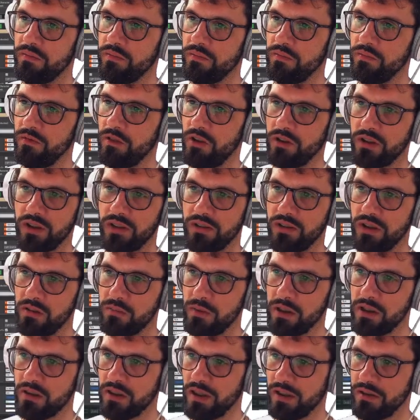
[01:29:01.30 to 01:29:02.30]
Vertex
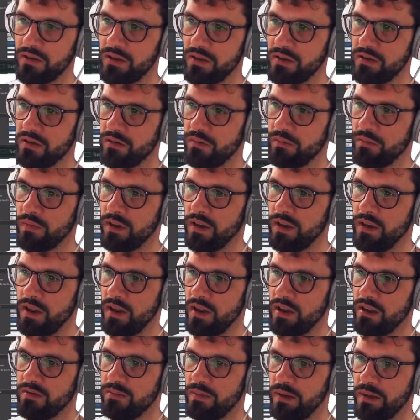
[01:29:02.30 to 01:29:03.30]
animation textures.
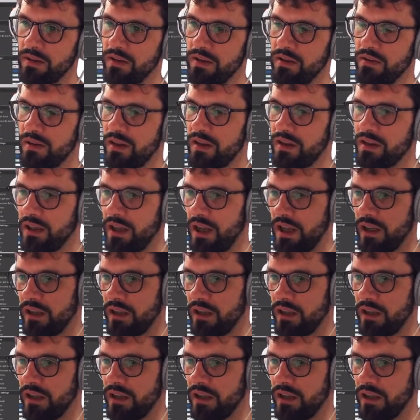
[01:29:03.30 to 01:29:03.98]
It's basically they take,